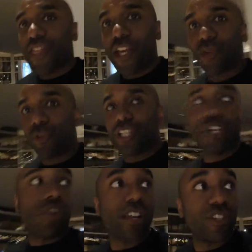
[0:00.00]
Things were a
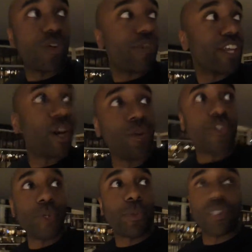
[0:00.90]
little crazy over there. It
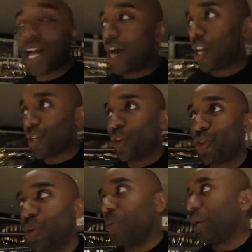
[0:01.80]
was super loud. I don't know
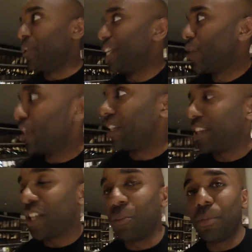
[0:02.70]
if you would have been able to hear
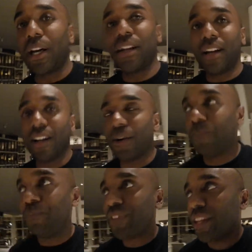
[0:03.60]
anything, but
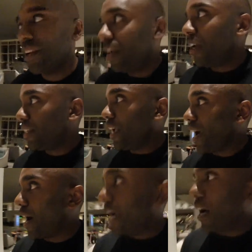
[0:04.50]

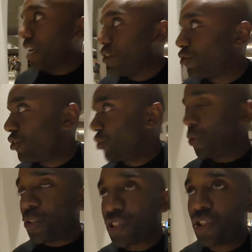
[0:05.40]
yeah, I got
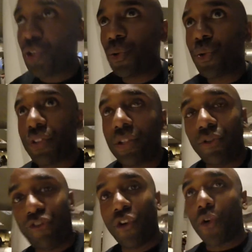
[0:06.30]
introduced to
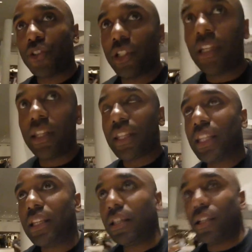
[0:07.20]
some folks in
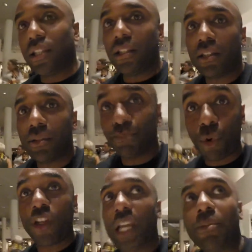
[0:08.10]
the
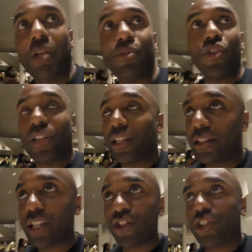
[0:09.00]
board game community,
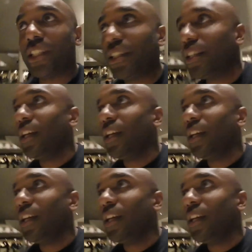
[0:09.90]
essentially.